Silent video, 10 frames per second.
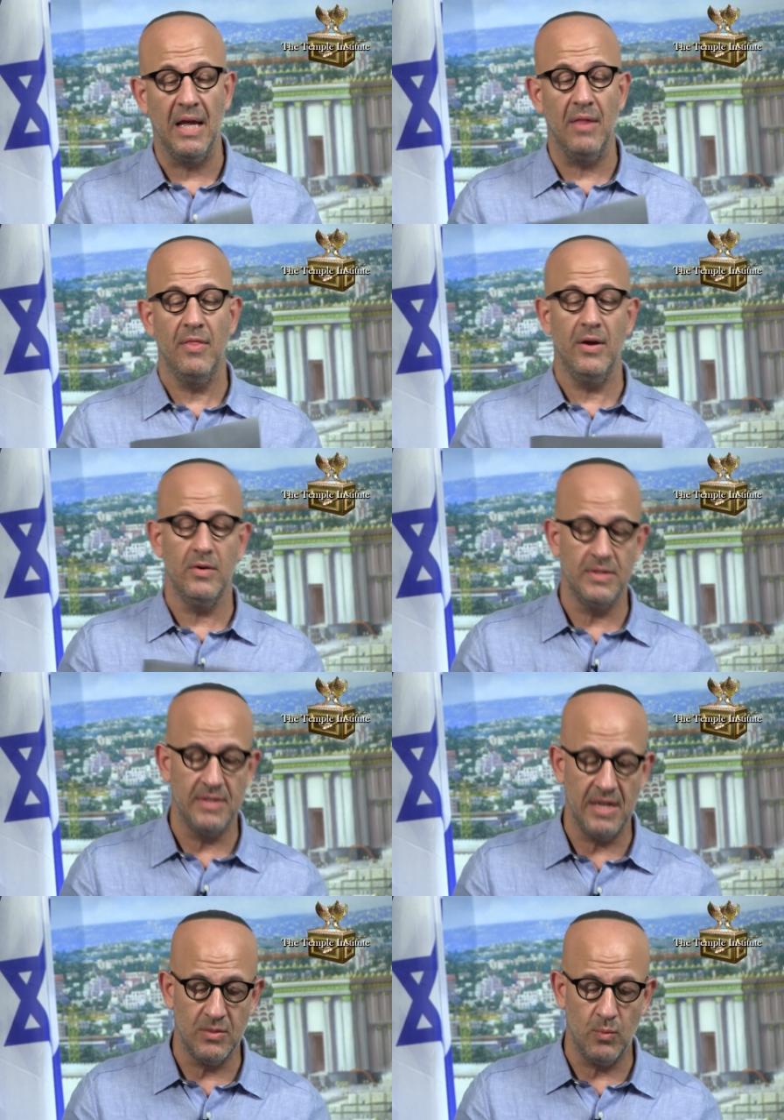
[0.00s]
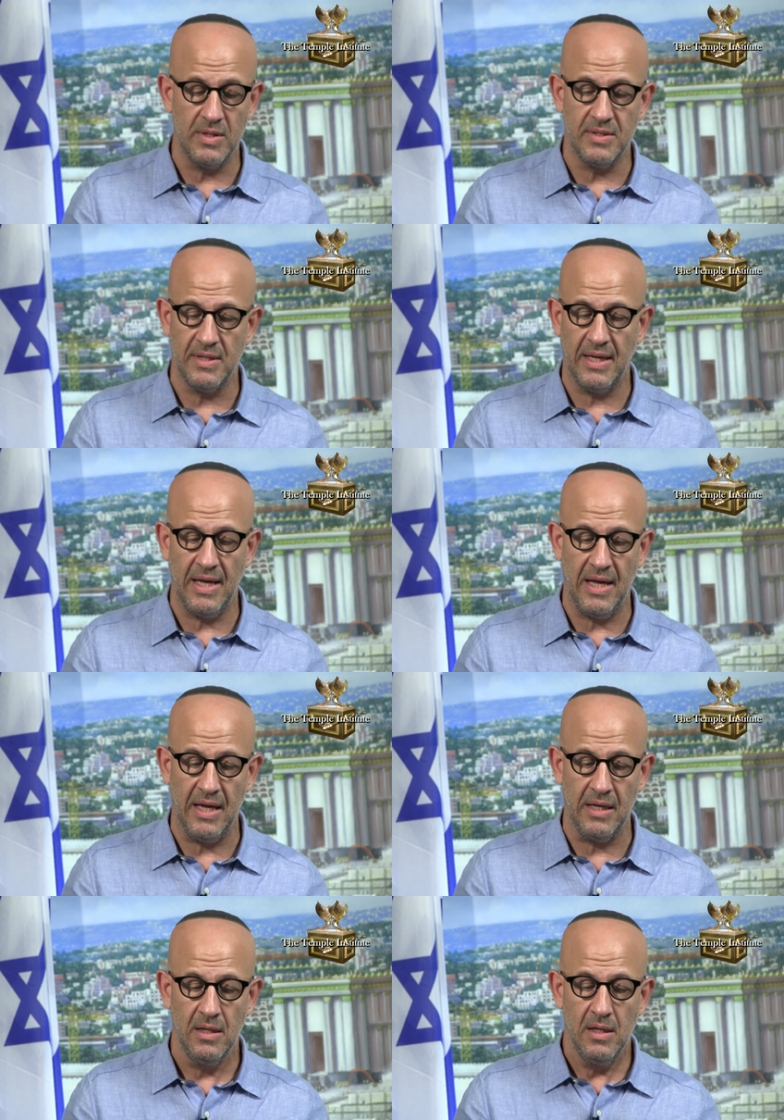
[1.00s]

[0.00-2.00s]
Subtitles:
And there it says once again,